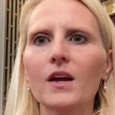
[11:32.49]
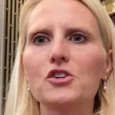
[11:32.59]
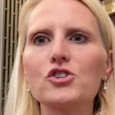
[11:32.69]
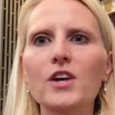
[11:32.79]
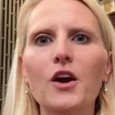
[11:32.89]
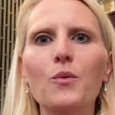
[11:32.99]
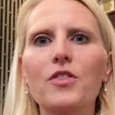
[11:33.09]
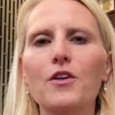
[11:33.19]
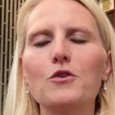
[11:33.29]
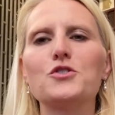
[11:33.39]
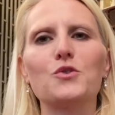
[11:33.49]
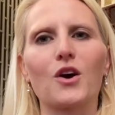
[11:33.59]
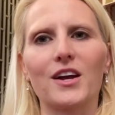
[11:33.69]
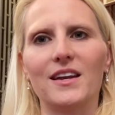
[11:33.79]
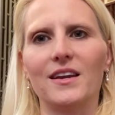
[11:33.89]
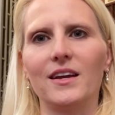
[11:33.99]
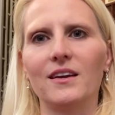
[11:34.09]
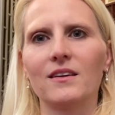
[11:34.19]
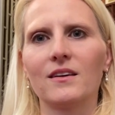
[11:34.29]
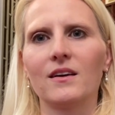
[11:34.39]
Share with those who are in
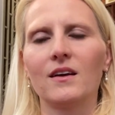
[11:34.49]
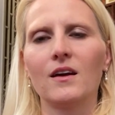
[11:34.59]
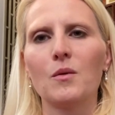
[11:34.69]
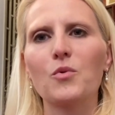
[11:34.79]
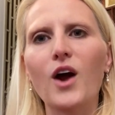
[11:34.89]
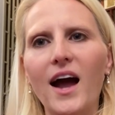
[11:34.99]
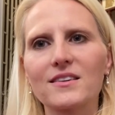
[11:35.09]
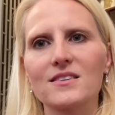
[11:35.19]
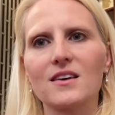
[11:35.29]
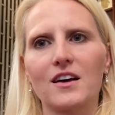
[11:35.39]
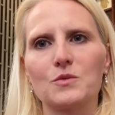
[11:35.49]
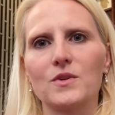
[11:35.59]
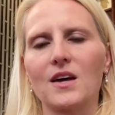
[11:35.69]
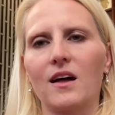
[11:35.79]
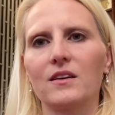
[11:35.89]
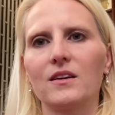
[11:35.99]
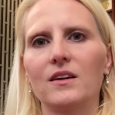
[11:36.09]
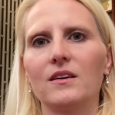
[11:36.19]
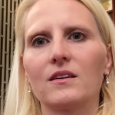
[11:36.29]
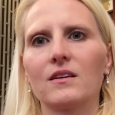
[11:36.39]
need. Practice
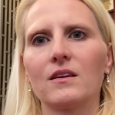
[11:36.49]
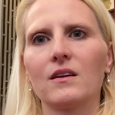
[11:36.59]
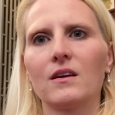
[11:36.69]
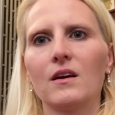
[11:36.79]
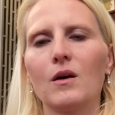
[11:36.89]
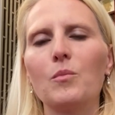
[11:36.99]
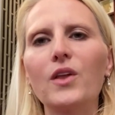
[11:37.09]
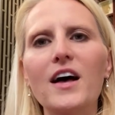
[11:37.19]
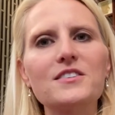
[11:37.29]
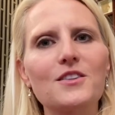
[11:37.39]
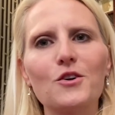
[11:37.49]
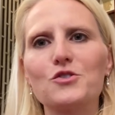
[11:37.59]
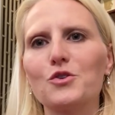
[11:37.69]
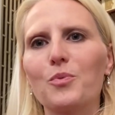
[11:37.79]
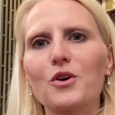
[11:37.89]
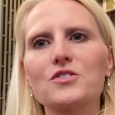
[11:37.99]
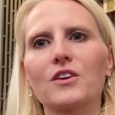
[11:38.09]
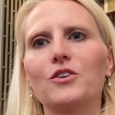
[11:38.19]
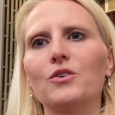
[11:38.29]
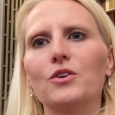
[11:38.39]
hospitality. Bless those who
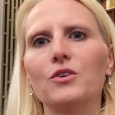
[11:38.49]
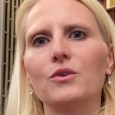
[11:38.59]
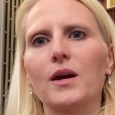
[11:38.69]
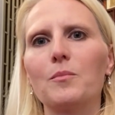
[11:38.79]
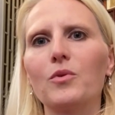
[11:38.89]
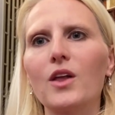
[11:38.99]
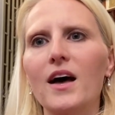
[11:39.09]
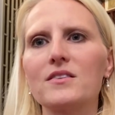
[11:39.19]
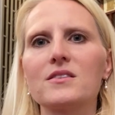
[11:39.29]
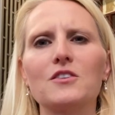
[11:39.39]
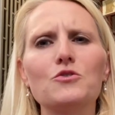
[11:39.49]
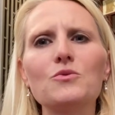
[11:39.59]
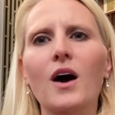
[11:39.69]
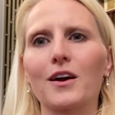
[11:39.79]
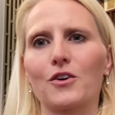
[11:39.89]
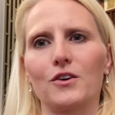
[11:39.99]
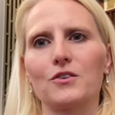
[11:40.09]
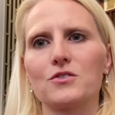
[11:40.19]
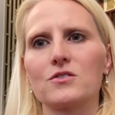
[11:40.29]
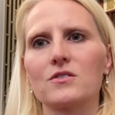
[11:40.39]
persecute you, and bless and do not
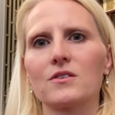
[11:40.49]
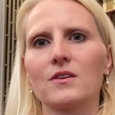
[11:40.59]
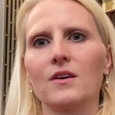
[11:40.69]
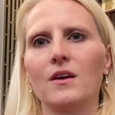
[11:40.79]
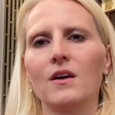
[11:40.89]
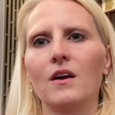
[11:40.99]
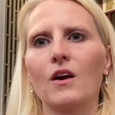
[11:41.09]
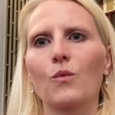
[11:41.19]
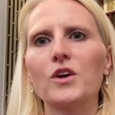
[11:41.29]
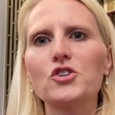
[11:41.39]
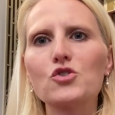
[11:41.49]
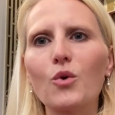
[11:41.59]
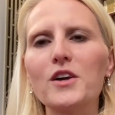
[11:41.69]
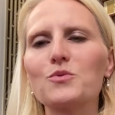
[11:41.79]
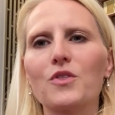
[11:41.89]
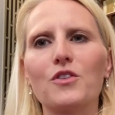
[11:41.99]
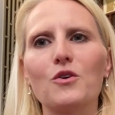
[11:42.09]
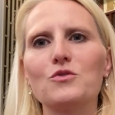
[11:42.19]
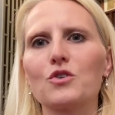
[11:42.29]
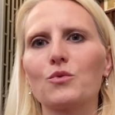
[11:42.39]
curse. Rejoice with
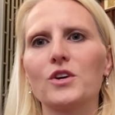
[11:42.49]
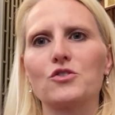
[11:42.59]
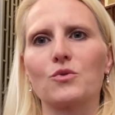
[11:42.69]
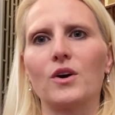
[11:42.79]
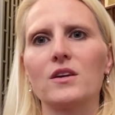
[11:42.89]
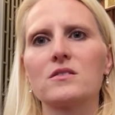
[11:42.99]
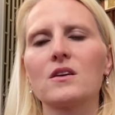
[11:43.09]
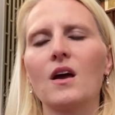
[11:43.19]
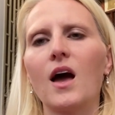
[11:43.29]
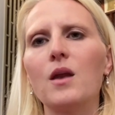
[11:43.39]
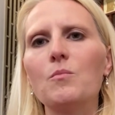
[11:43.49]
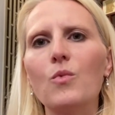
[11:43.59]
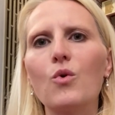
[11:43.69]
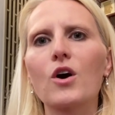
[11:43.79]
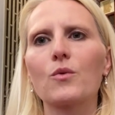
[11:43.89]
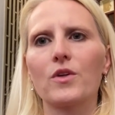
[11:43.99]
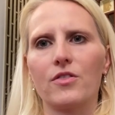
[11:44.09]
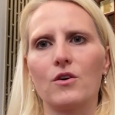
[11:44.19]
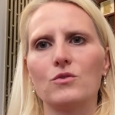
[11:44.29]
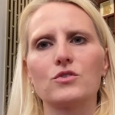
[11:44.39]
those who rejoice, and mourn with
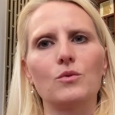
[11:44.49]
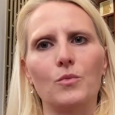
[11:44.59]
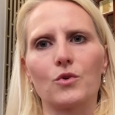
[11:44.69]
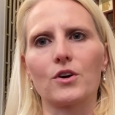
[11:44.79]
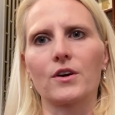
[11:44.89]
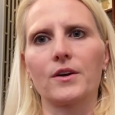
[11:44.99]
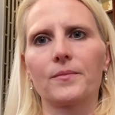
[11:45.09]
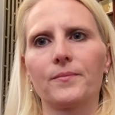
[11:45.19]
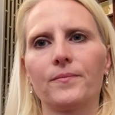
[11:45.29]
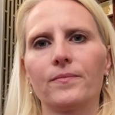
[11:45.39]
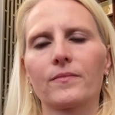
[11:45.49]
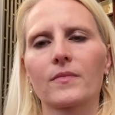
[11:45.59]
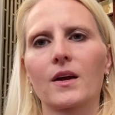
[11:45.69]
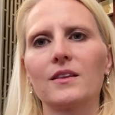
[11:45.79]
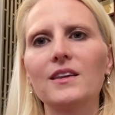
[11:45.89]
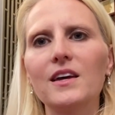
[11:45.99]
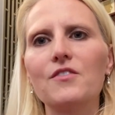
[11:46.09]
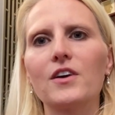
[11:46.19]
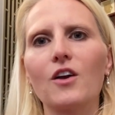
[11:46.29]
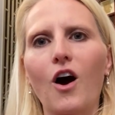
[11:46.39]
those who mourn.
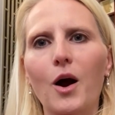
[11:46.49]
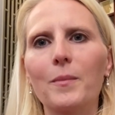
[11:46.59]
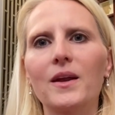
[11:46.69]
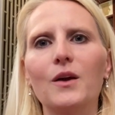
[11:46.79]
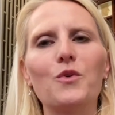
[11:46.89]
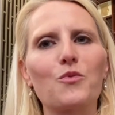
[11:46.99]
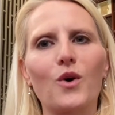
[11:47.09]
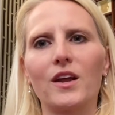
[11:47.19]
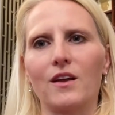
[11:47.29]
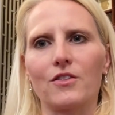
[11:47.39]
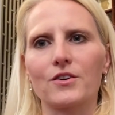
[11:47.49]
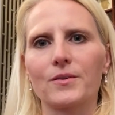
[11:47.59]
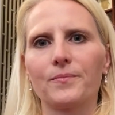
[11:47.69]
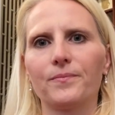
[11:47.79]
Live in harmony with one another.